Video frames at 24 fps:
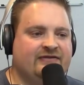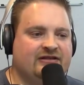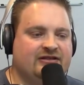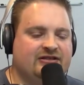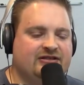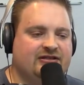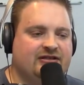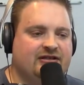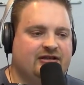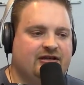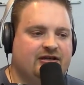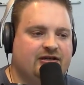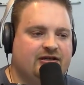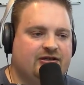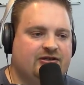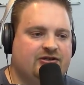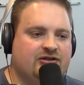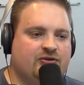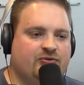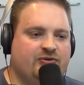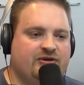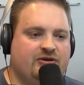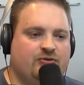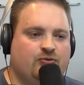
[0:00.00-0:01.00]
space on the
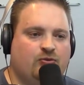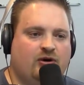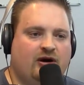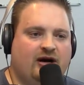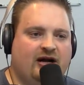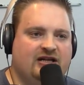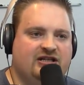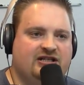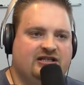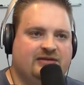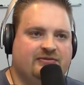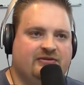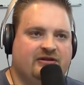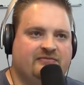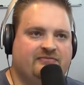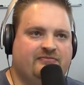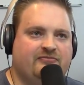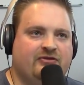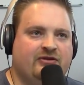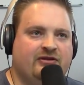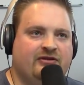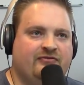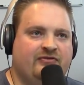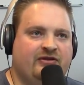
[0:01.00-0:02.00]
plate and
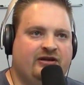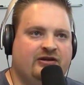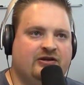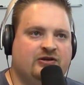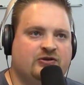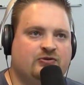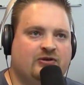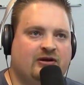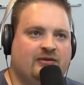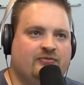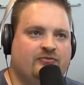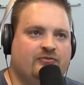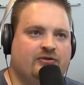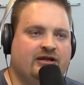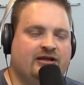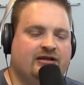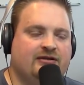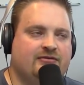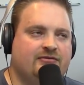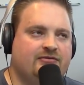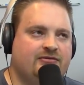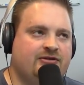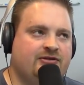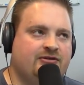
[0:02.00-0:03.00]
try and work with
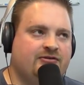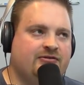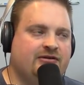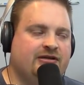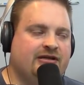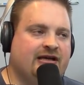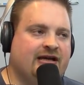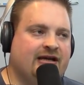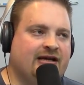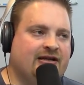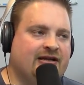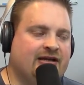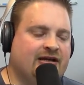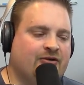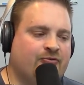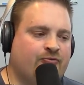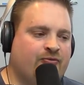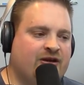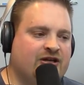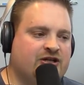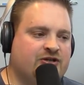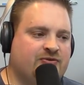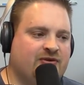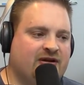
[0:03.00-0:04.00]
odds instead of
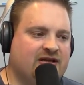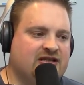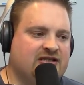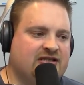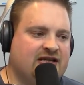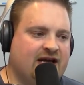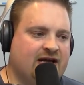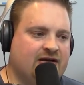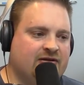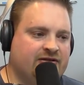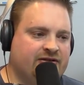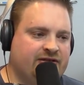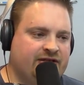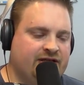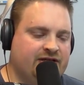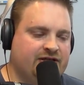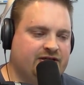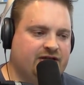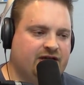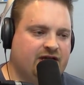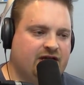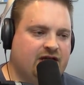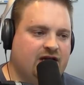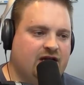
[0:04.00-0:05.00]
evens. So when you
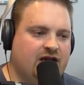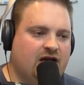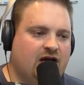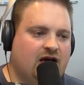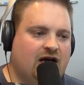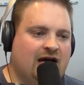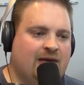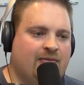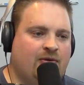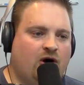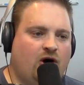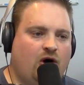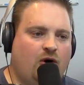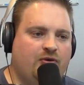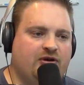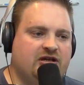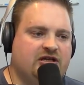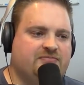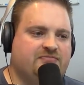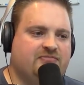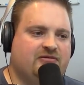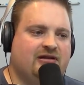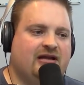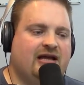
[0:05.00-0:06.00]
watch some of the
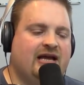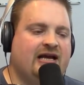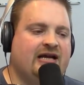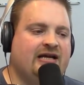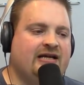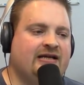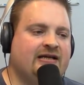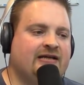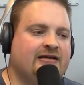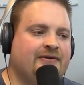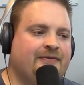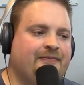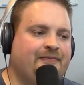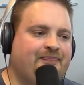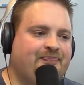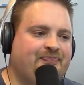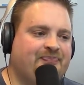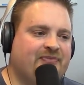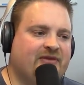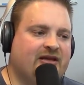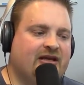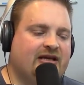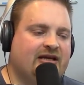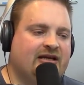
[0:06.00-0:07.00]
videos where I'm doing
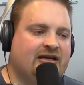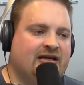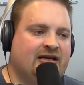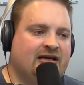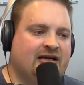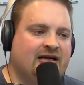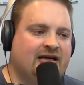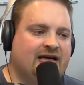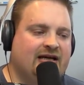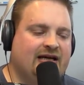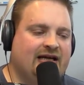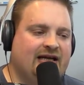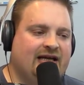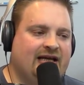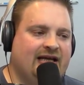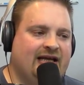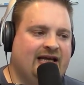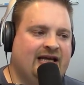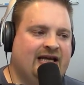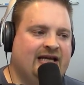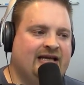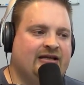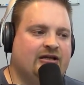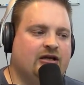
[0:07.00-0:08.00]
like a restaurant
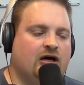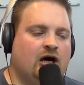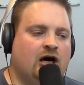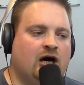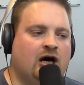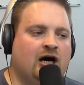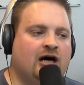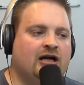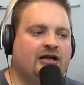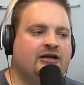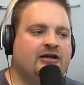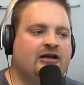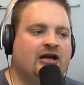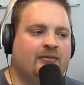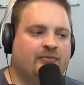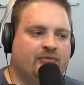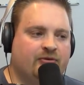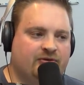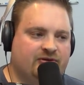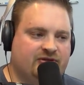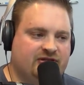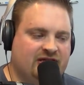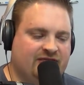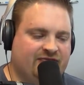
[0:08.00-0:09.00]
style dish,
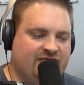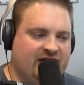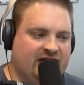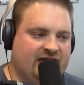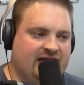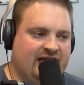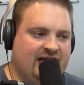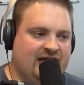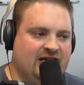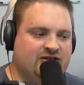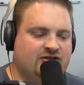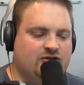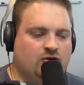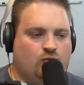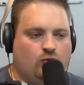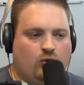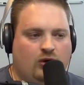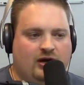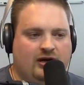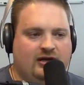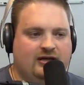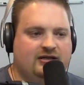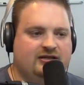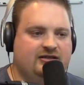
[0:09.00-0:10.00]
I'm always
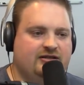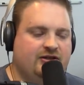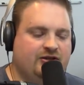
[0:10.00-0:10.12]
plating